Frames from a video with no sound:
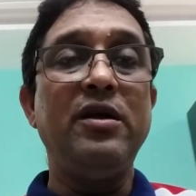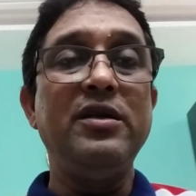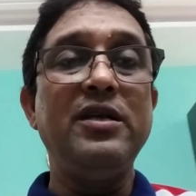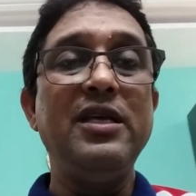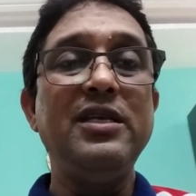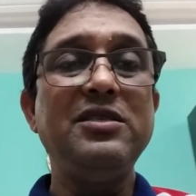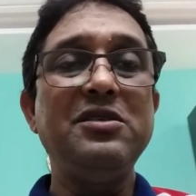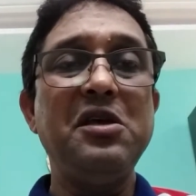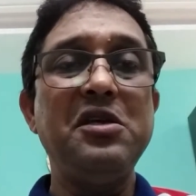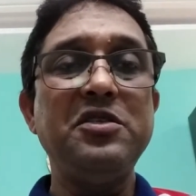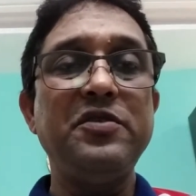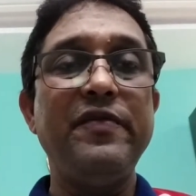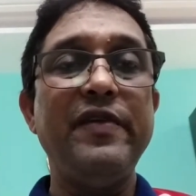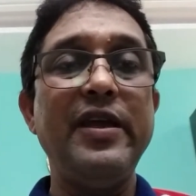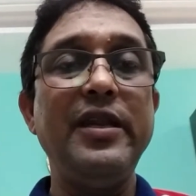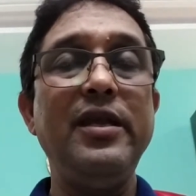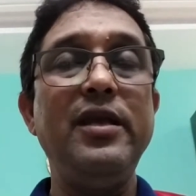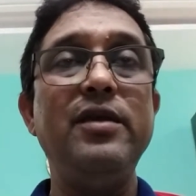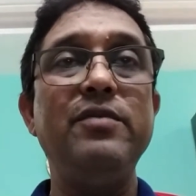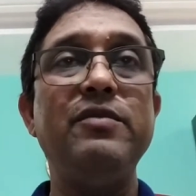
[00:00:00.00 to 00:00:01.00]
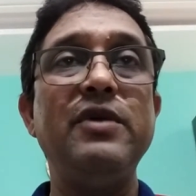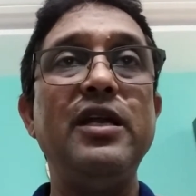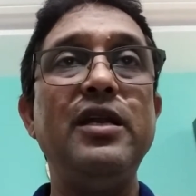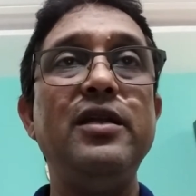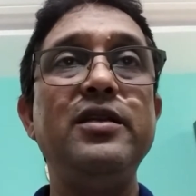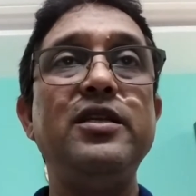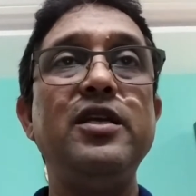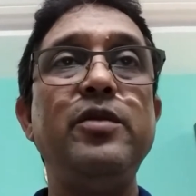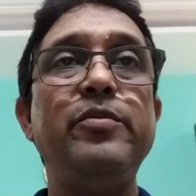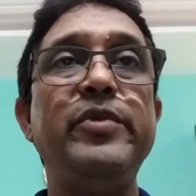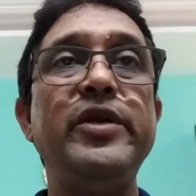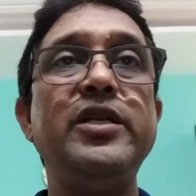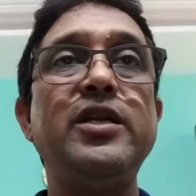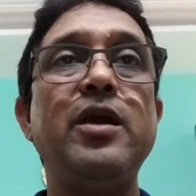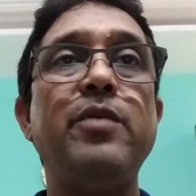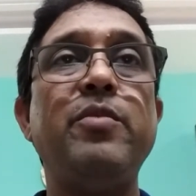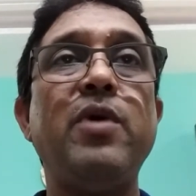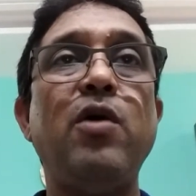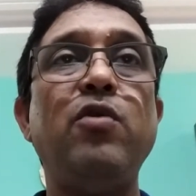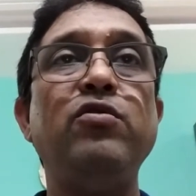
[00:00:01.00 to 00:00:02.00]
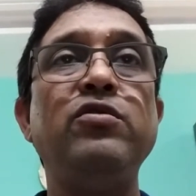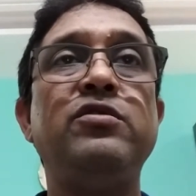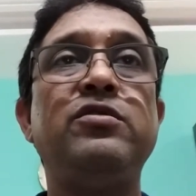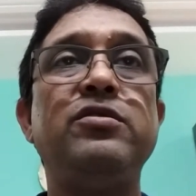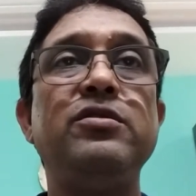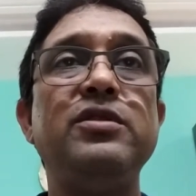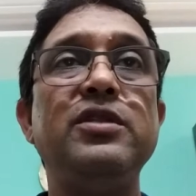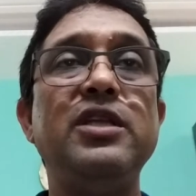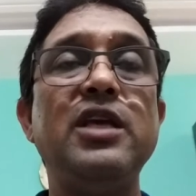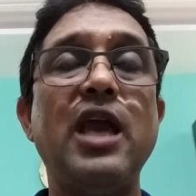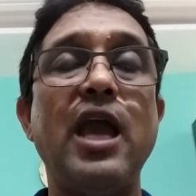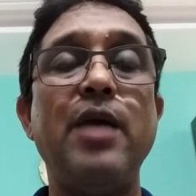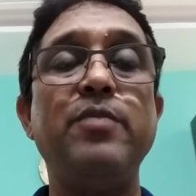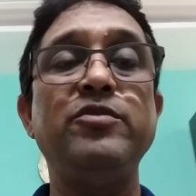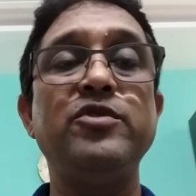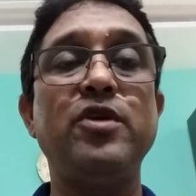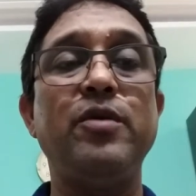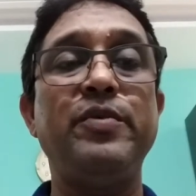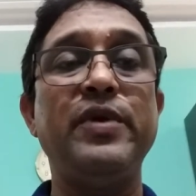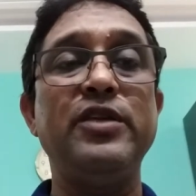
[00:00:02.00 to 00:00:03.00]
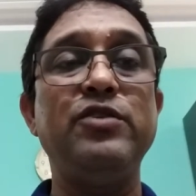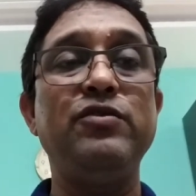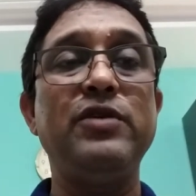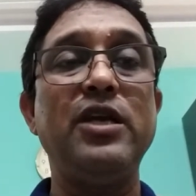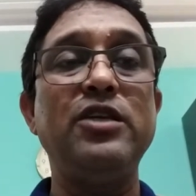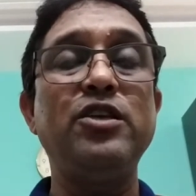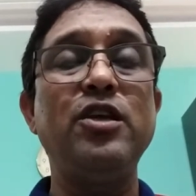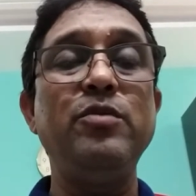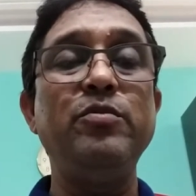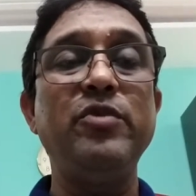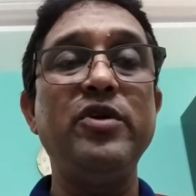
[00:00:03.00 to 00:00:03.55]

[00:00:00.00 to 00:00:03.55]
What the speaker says: discussed very little bit about the aims of education,